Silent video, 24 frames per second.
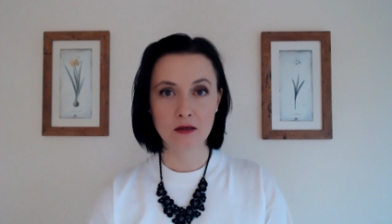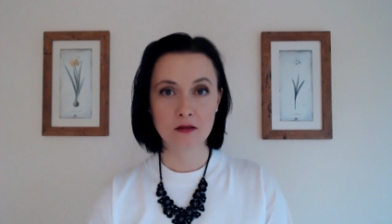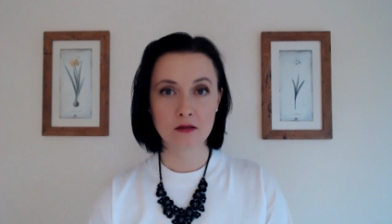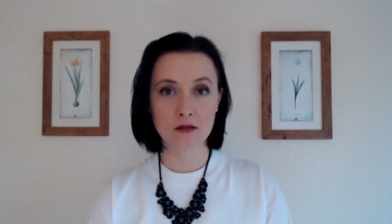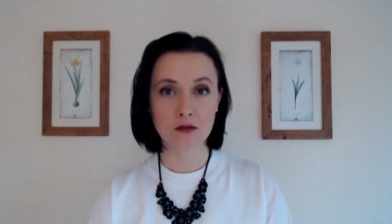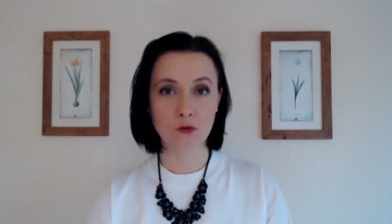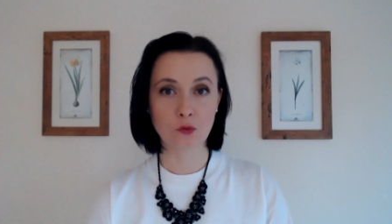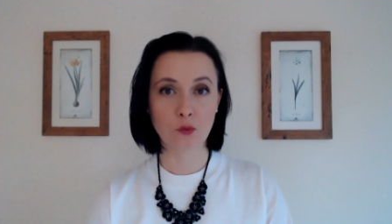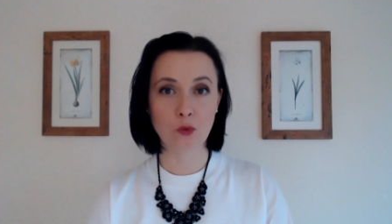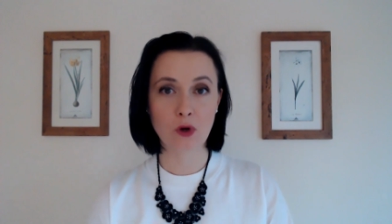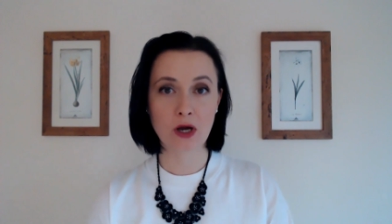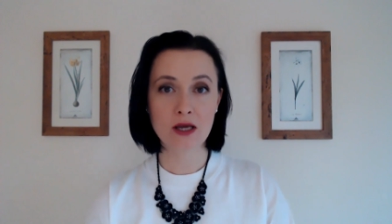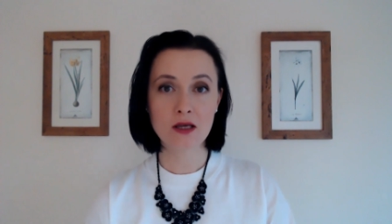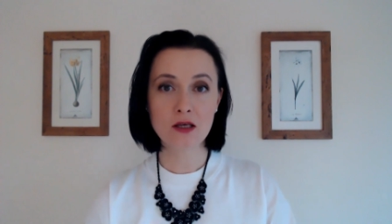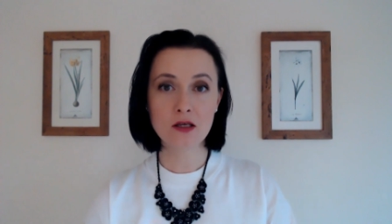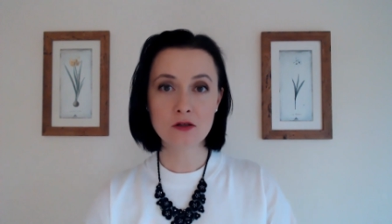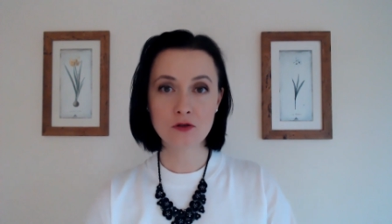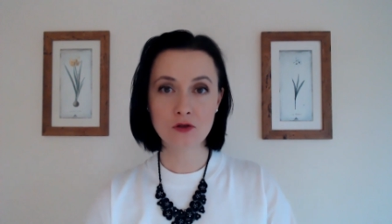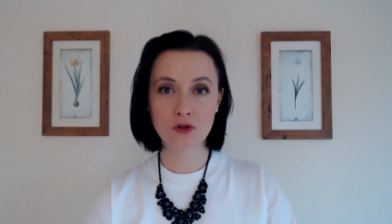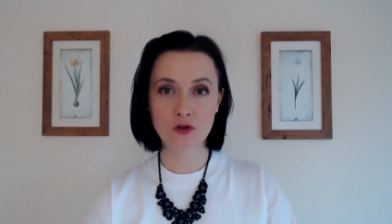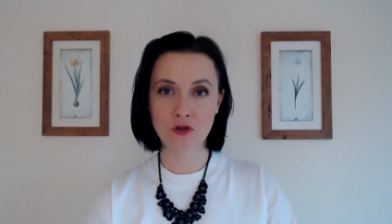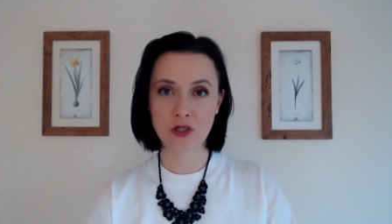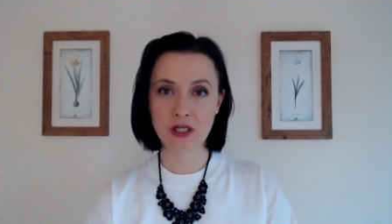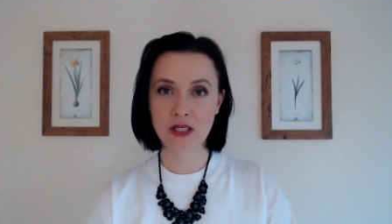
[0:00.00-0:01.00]
The way you
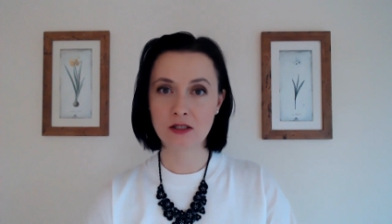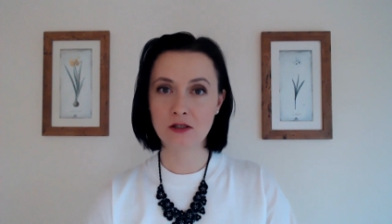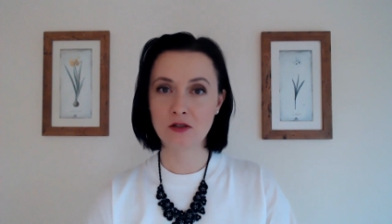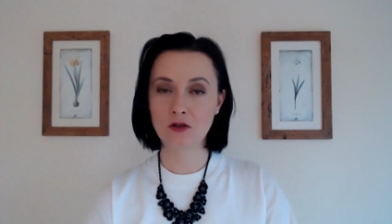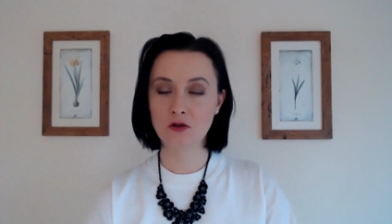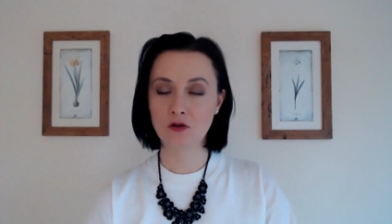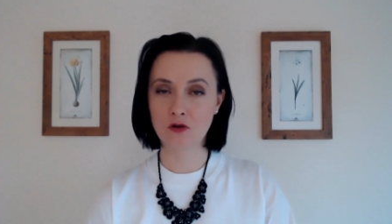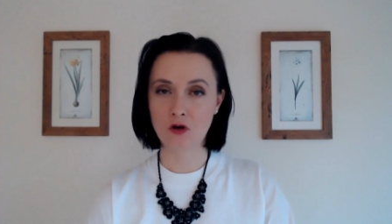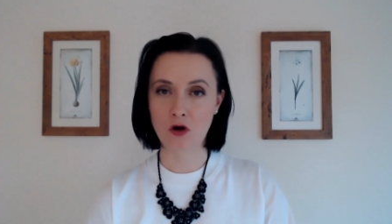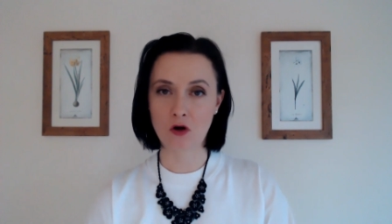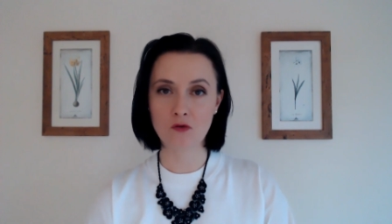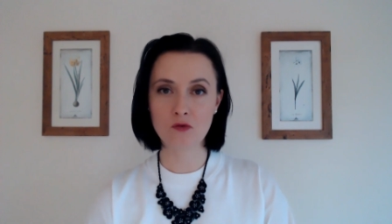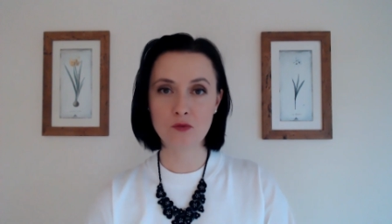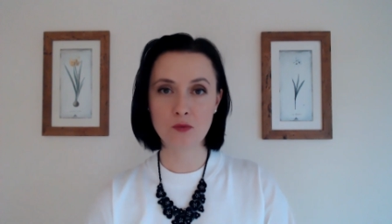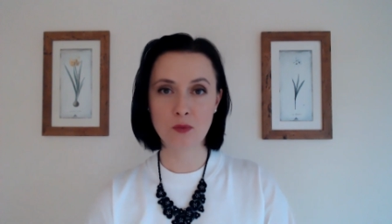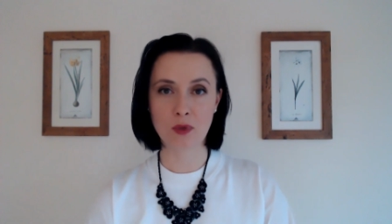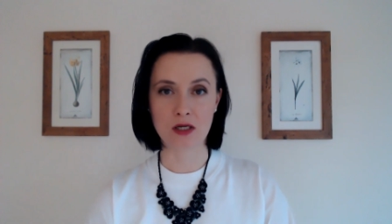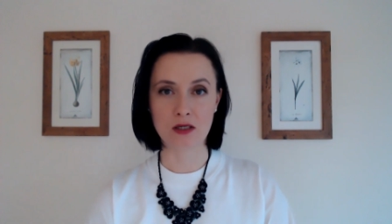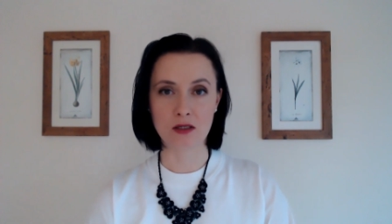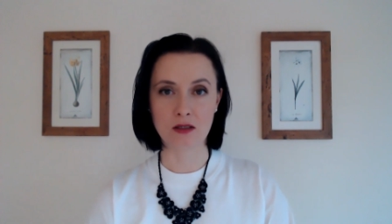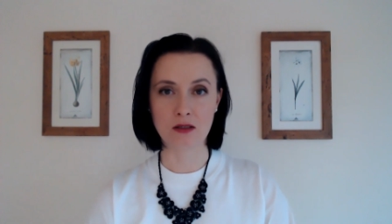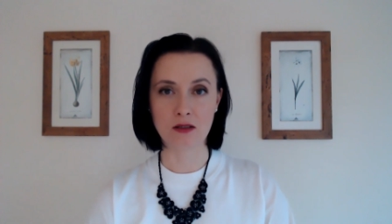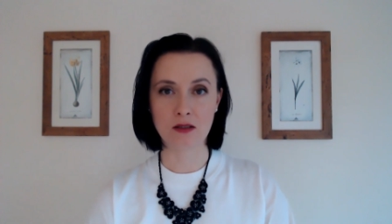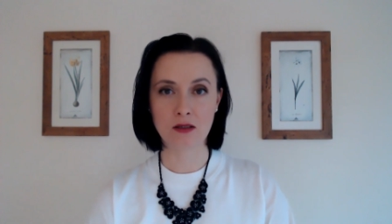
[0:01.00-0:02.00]
treat your own
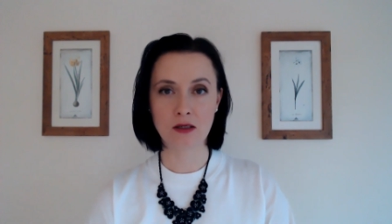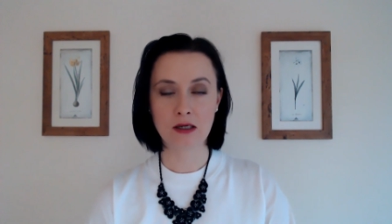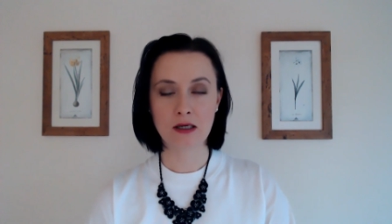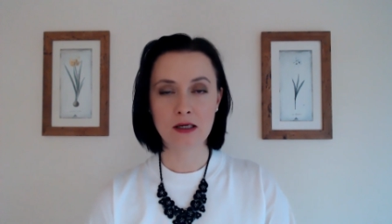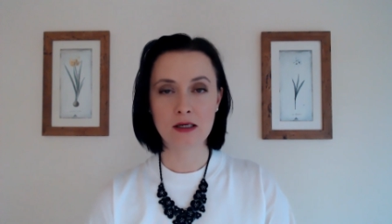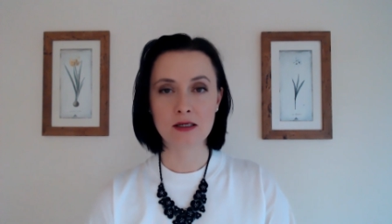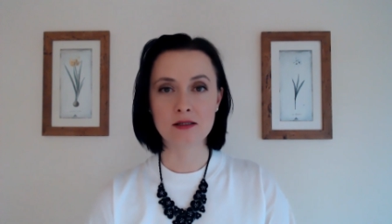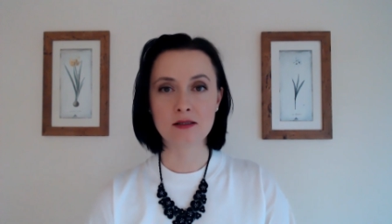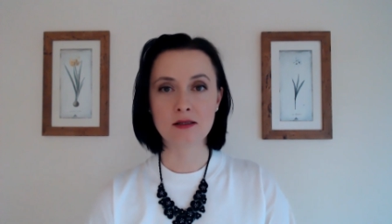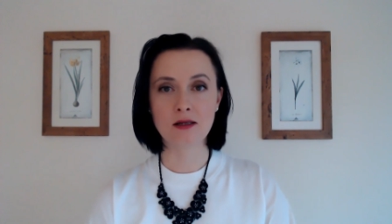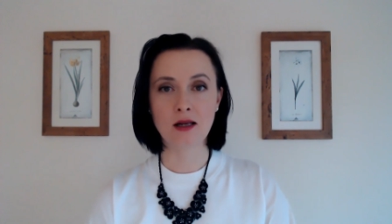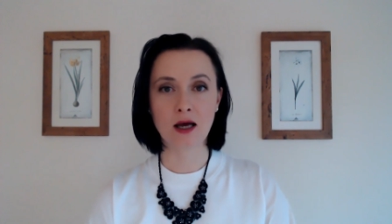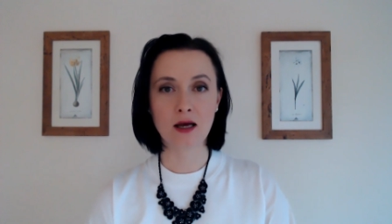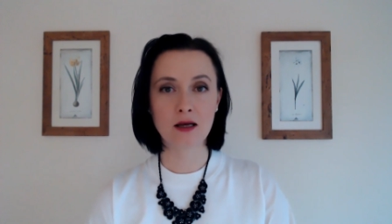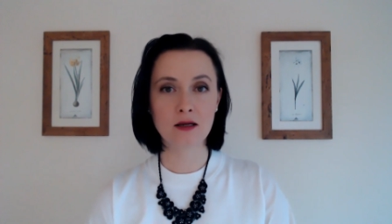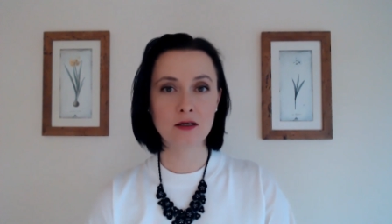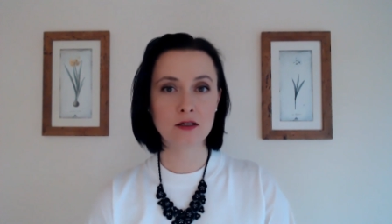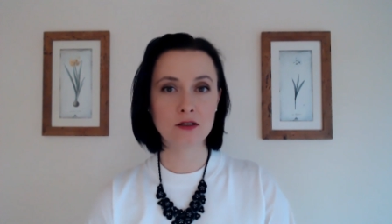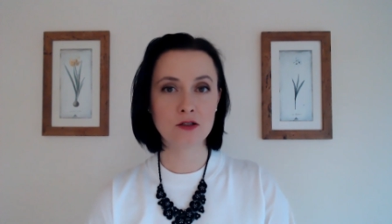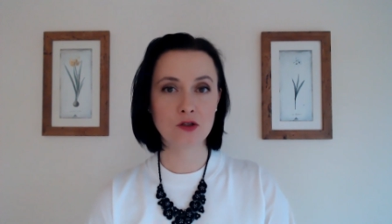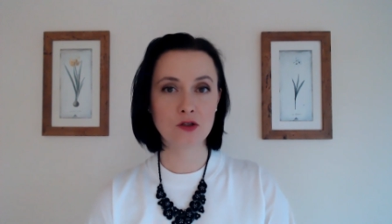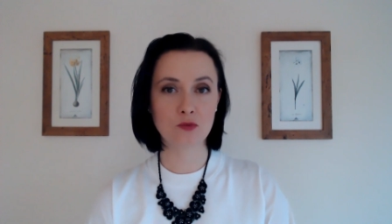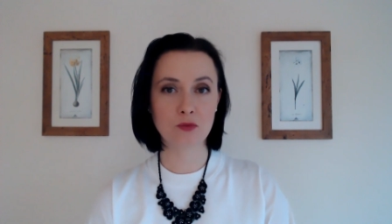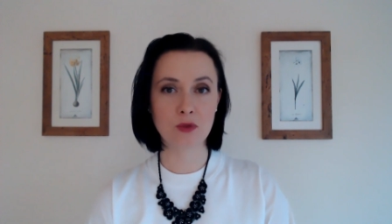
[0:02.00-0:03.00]
money is
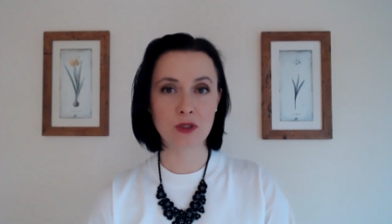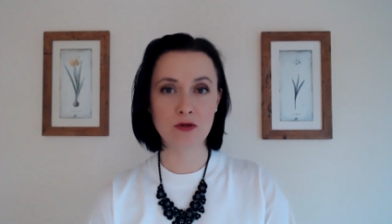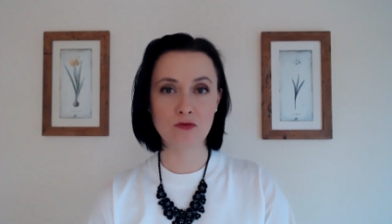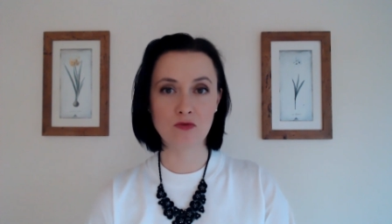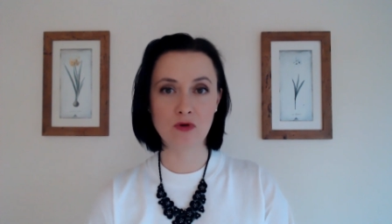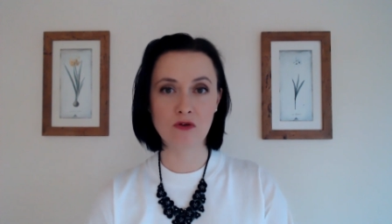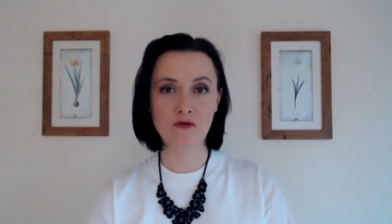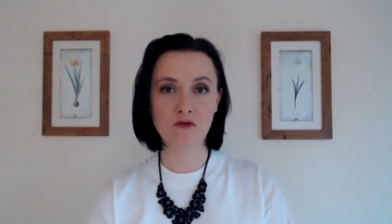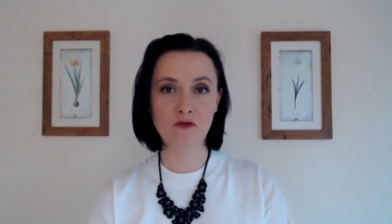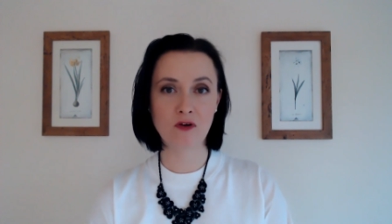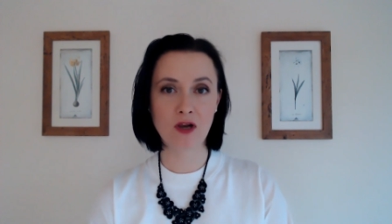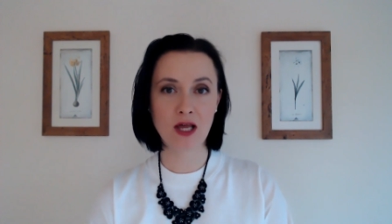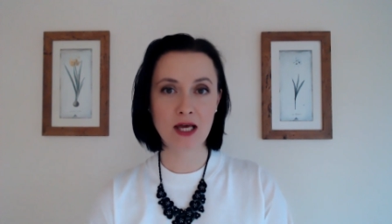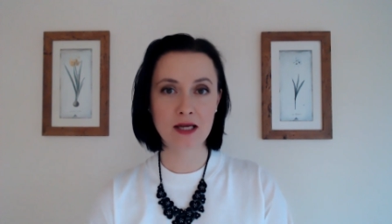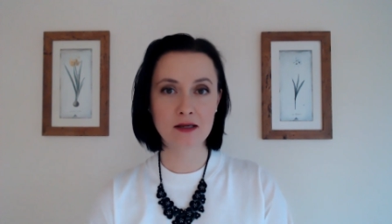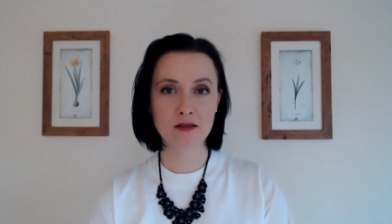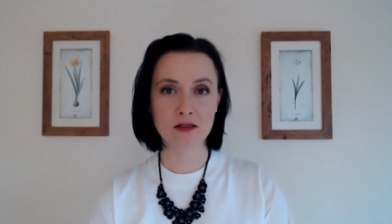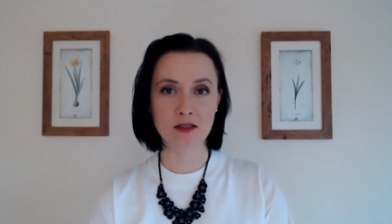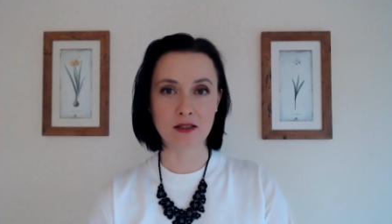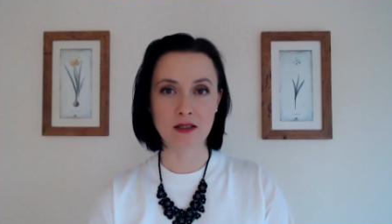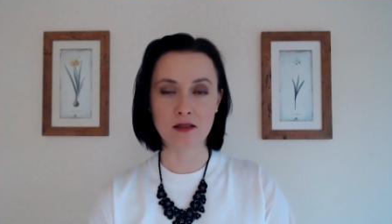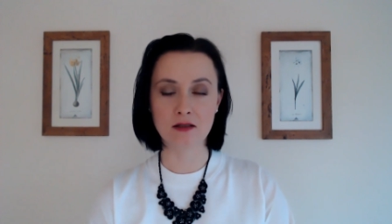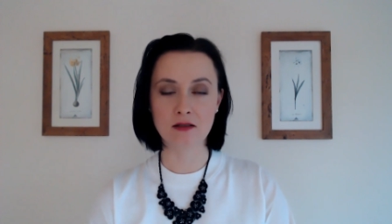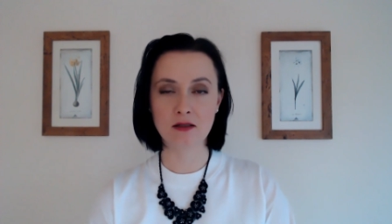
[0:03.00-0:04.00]
likely to be
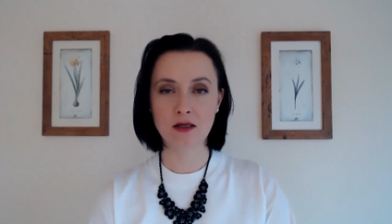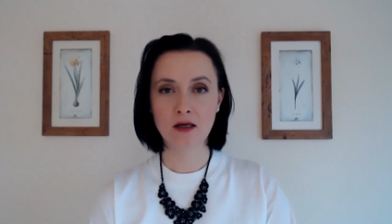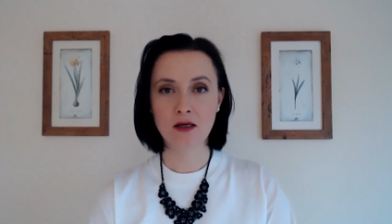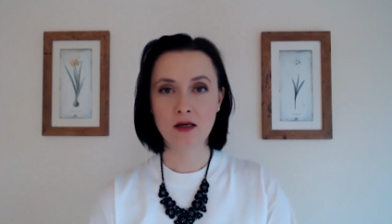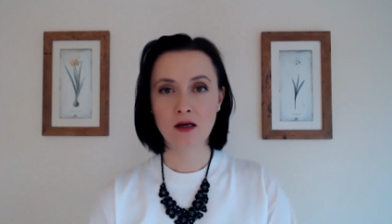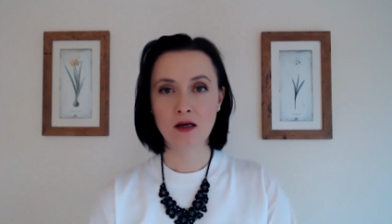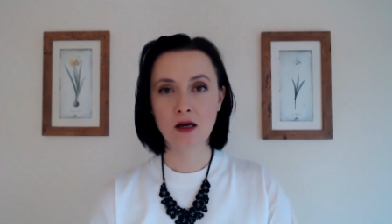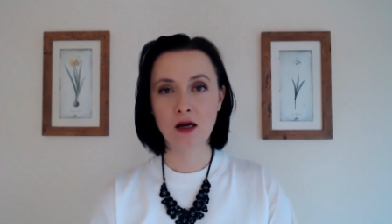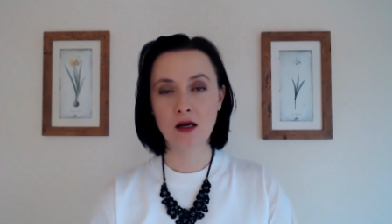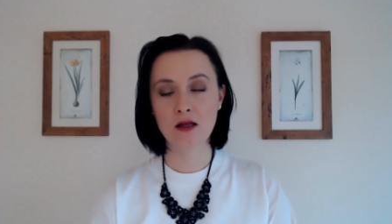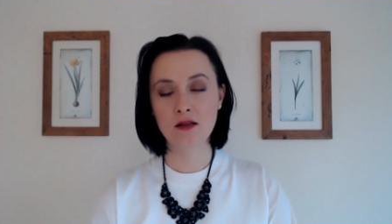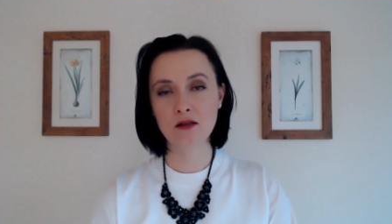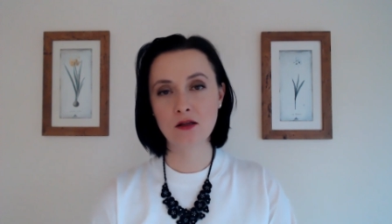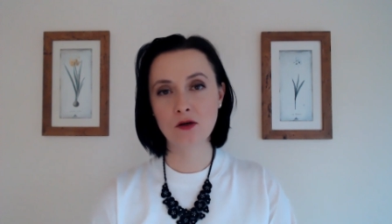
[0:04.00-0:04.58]
reflected in